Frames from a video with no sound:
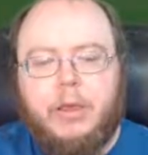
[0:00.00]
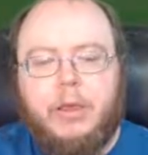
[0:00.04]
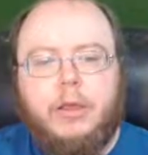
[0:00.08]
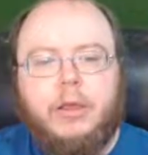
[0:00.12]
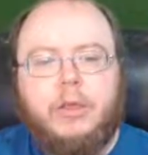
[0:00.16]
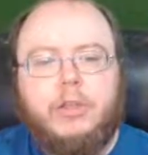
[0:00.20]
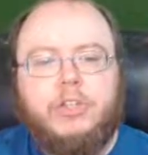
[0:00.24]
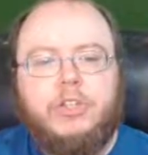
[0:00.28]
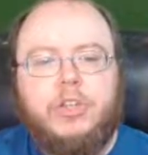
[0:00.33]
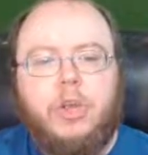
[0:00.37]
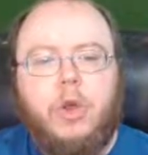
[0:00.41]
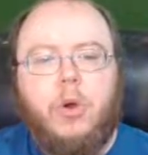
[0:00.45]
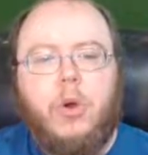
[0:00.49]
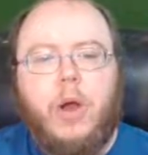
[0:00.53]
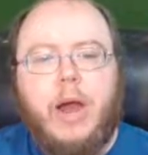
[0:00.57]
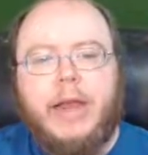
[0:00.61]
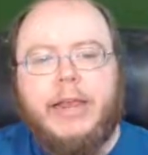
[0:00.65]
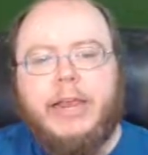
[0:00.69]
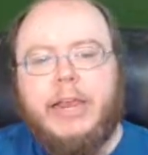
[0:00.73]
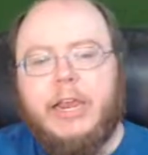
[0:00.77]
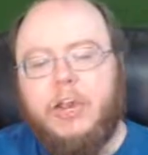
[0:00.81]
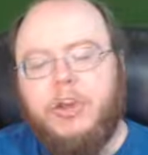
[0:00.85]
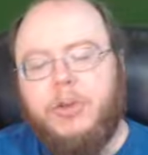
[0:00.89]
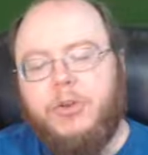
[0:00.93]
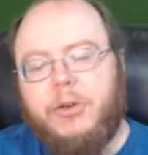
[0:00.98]
So
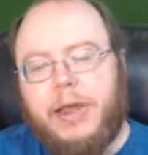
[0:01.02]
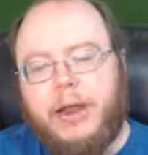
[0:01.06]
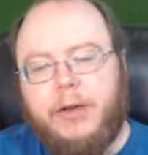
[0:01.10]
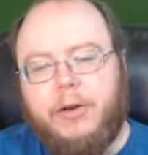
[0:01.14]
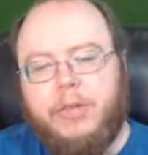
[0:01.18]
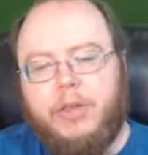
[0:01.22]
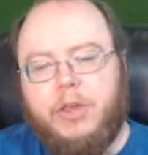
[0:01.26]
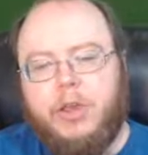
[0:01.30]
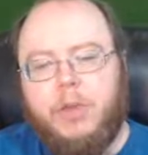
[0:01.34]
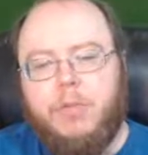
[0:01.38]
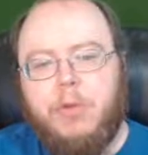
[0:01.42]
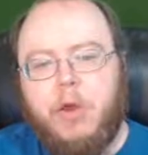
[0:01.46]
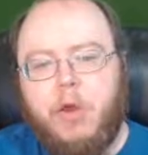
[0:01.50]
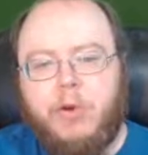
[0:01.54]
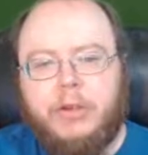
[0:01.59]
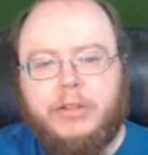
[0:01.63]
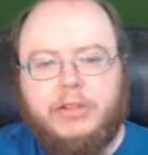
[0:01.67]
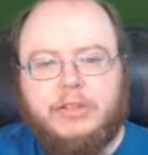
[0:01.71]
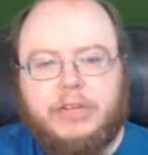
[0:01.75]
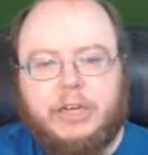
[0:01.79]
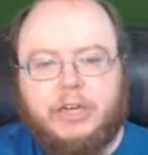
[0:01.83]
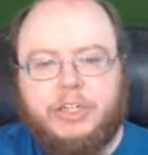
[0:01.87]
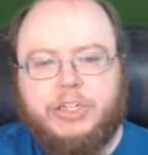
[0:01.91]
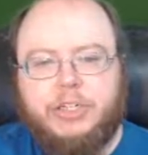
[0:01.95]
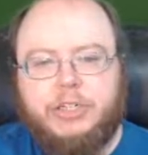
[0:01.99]
I can go down to the
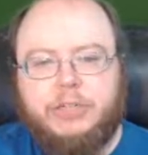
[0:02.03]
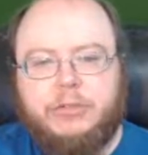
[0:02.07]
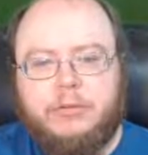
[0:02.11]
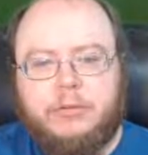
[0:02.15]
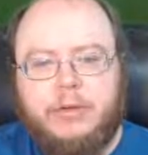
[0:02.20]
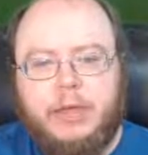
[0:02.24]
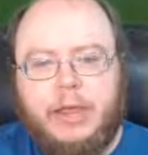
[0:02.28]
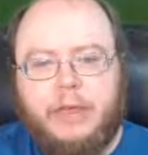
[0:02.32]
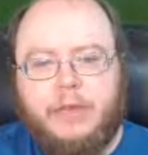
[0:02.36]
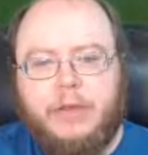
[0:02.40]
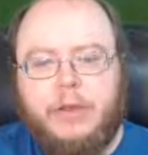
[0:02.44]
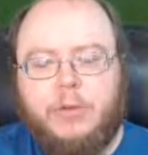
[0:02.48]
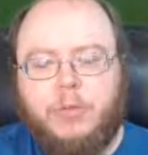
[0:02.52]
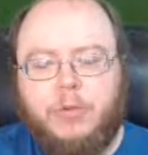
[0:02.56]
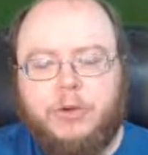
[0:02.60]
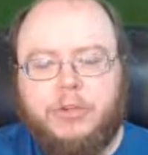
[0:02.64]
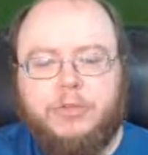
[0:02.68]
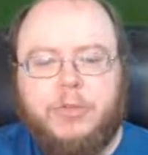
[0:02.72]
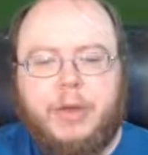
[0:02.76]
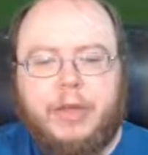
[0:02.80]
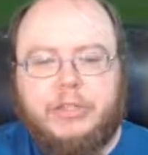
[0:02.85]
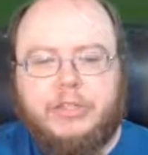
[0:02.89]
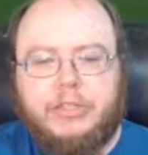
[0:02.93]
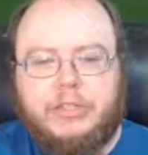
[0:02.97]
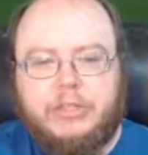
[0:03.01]
component section and then
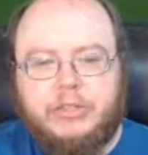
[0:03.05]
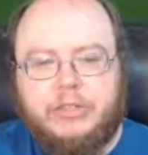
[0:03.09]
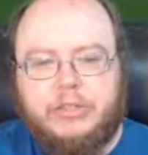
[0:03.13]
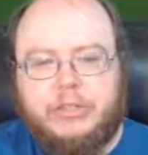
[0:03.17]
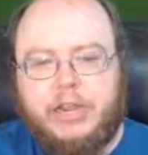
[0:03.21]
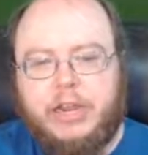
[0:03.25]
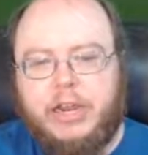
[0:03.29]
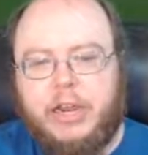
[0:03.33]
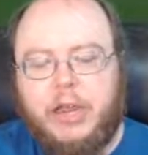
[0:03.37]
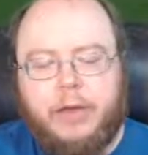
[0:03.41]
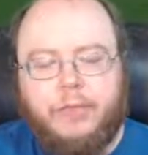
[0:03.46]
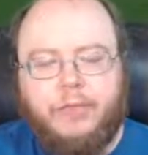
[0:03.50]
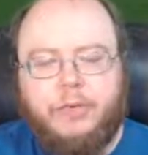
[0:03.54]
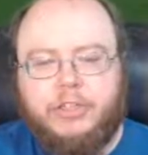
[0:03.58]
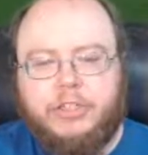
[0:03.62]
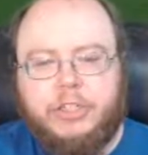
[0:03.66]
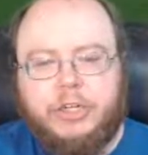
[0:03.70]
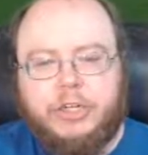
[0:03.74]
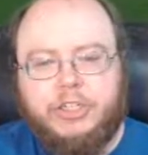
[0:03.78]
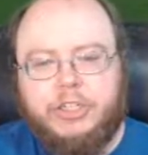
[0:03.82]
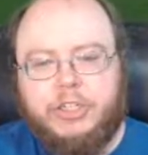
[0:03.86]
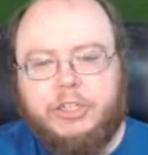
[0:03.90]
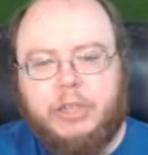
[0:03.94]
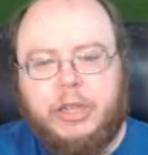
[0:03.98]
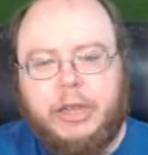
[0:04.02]
responses and
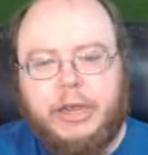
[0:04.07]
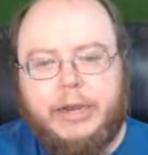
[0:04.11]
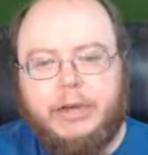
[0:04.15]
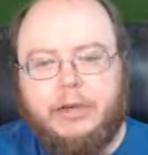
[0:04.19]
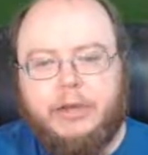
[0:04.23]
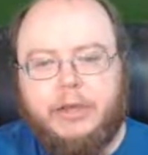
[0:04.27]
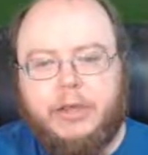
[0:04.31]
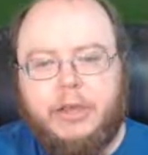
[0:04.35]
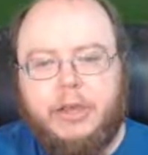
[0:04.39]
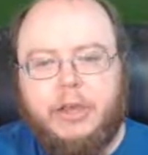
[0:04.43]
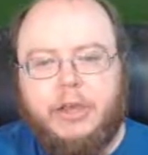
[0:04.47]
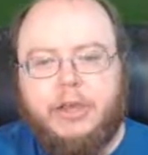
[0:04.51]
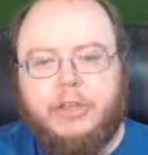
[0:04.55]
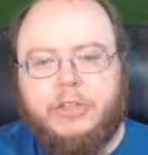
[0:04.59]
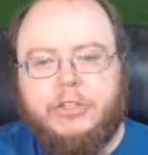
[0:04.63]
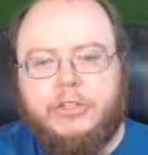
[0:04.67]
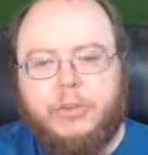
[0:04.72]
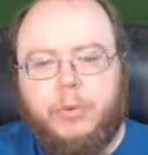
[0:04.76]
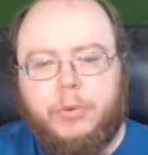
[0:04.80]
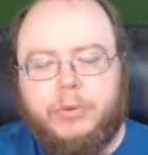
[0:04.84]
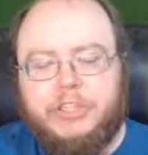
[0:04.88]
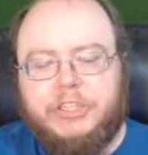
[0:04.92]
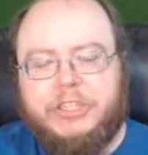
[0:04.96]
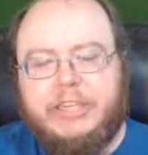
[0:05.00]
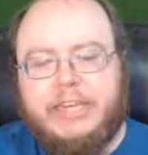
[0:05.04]
conversation light.
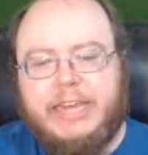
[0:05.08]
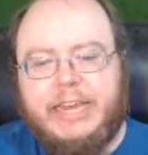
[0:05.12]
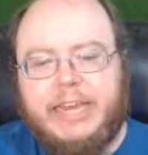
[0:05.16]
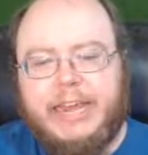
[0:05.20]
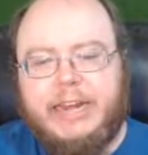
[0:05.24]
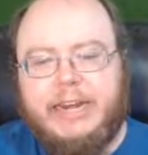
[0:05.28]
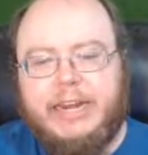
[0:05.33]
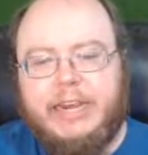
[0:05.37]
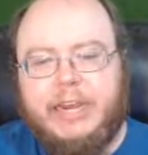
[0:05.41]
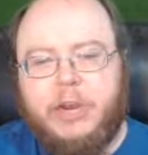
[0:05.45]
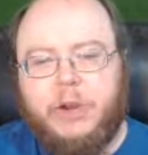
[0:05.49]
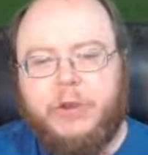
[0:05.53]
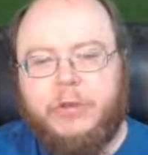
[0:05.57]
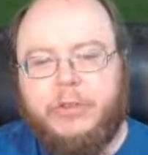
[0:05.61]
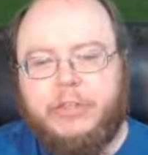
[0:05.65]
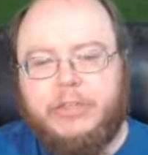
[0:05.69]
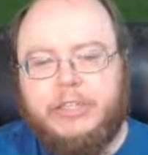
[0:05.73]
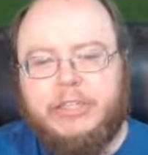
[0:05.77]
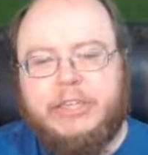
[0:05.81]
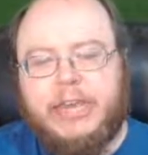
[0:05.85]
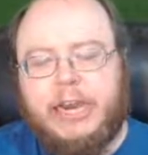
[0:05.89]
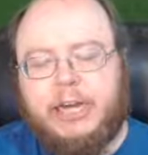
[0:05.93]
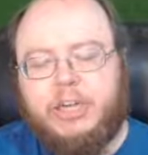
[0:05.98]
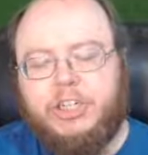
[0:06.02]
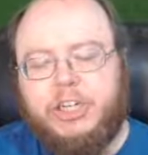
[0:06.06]
So we'll see in here, this
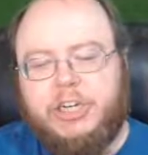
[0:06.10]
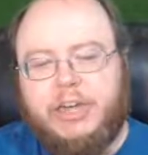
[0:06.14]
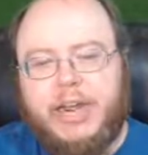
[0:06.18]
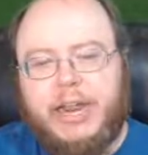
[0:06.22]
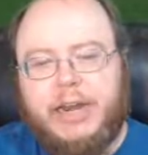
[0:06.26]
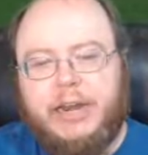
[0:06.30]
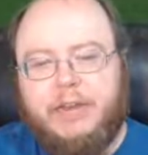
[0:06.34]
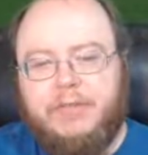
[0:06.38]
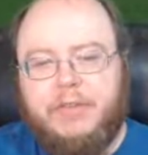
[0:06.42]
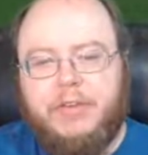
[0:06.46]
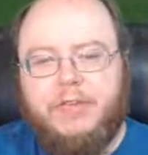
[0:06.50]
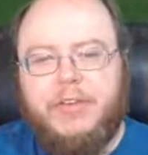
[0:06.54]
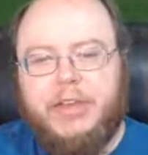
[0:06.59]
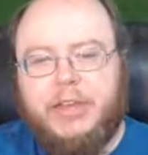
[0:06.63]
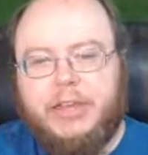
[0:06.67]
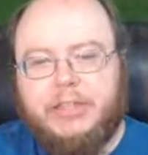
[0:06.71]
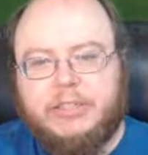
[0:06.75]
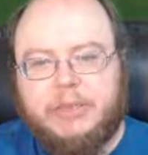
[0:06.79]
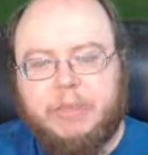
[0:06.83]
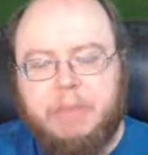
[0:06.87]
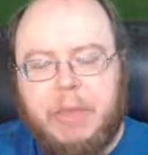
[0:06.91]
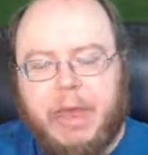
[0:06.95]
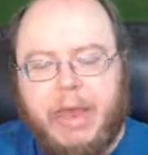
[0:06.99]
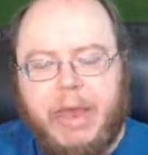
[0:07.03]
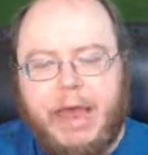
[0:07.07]
is actually kind of giving
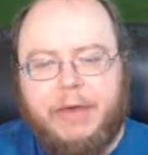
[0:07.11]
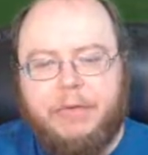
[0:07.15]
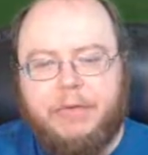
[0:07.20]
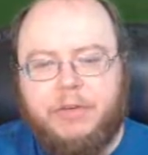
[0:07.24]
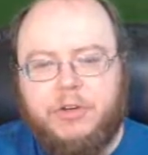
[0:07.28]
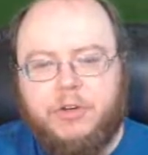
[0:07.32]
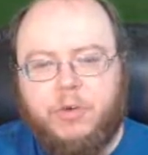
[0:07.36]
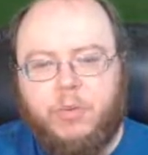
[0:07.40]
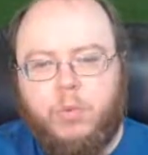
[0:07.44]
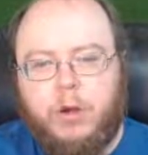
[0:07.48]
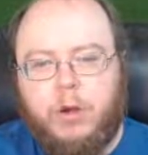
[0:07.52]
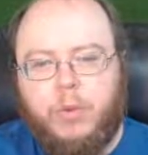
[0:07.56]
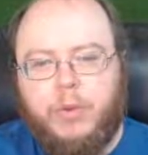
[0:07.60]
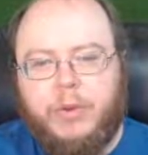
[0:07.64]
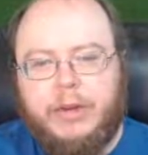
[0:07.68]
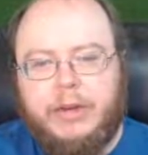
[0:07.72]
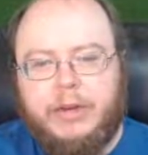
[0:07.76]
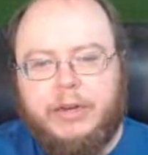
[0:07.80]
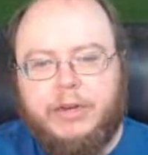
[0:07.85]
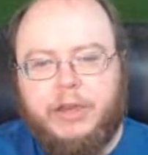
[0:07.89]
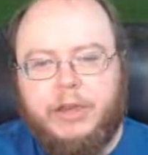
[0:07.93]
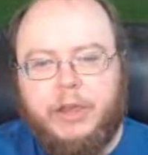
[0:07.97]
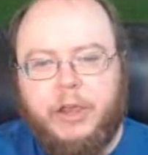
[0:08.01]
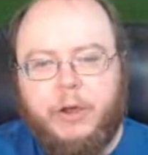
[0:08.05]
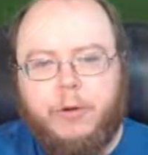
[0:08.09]
us a path to where we
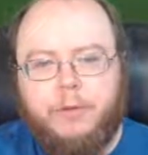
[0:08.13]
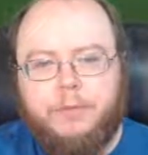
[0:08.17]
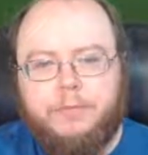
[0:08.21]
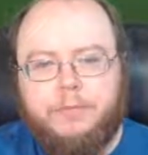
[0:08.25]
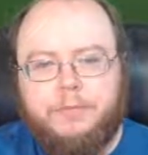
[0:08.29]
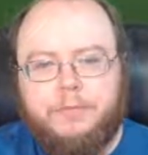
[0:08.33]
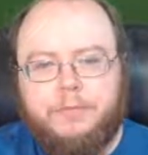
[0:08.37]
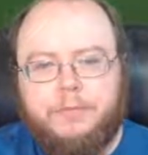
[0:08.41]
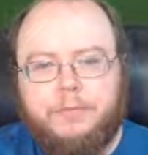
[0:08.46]
need to go.